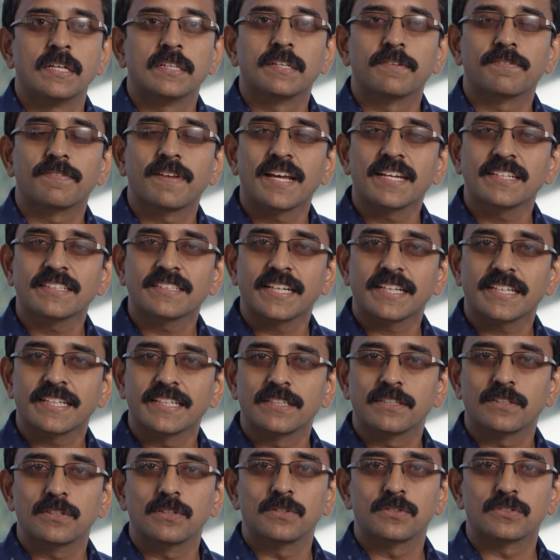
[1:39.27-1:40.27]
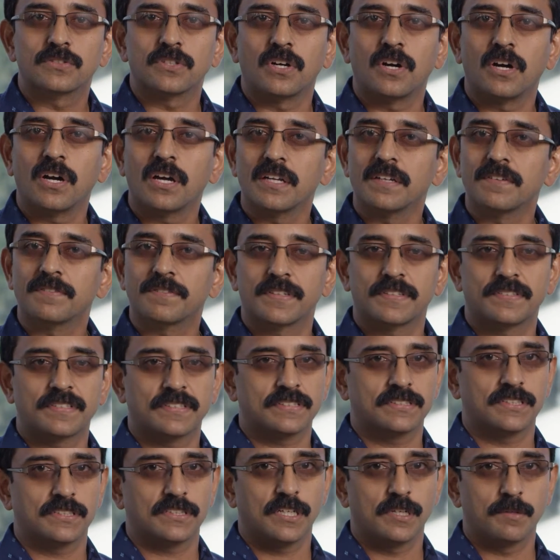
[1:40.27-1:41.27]
The FlashStack includes all
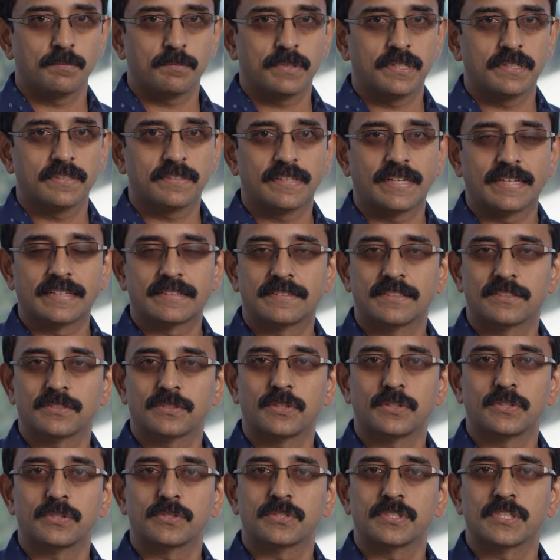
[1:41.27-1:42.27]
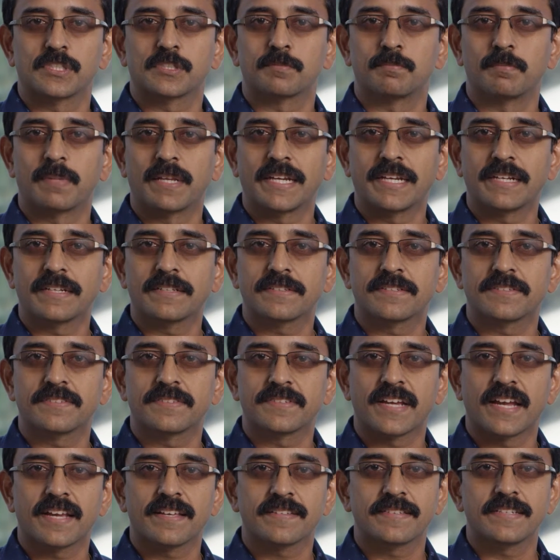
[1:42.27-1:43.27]
infrastructure components like Cisco UCS blades,
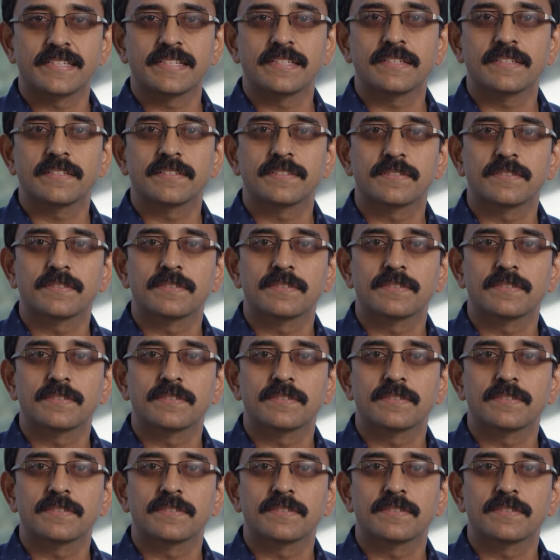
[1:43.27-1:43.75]
chassis,